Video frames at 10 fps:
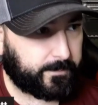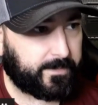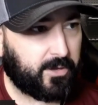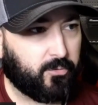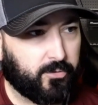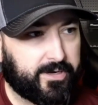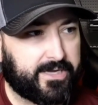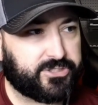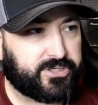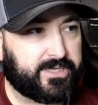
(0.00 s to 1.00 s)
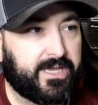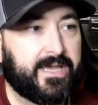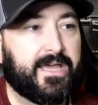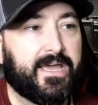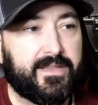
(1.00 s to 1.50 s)
Coordination
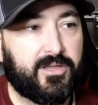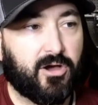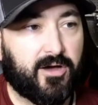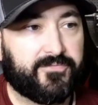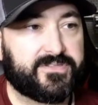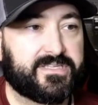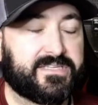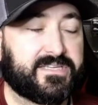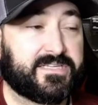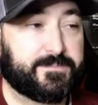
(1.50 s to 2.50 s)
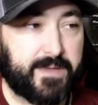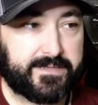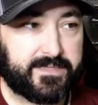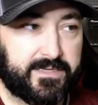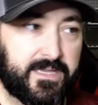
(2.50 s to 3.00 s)
in the office is
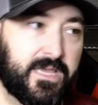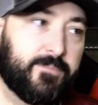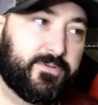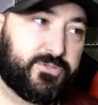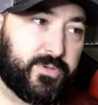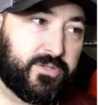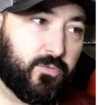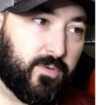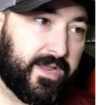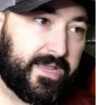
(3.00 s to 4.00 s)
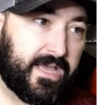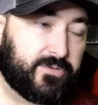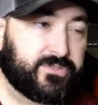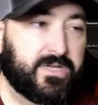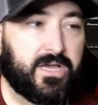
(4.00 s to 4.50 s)
expected between the White
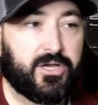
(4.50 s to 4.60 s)
House,